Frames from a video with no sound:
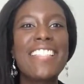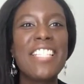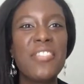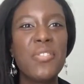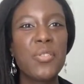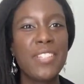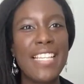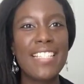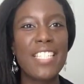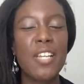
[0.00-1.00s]
Lee from the
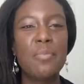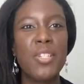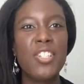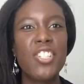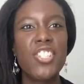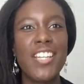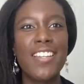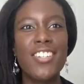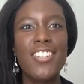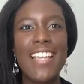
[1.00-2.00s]
Relaxed Gal Beauty
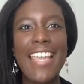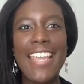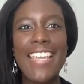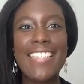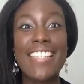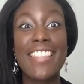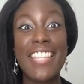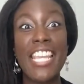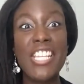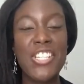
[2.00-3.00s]
channel, and
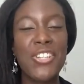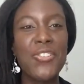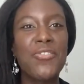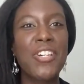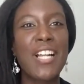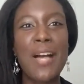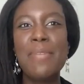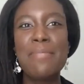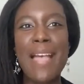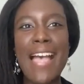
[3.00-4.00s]
thank you for
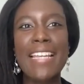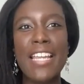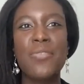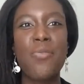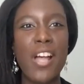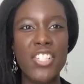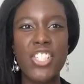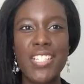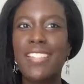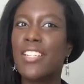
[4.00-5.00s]
coming back and
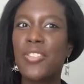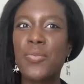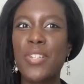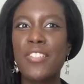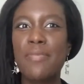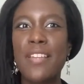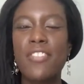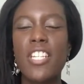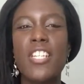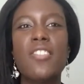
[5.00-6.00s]
watching another one of my
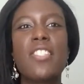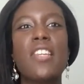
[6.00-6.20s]
videos.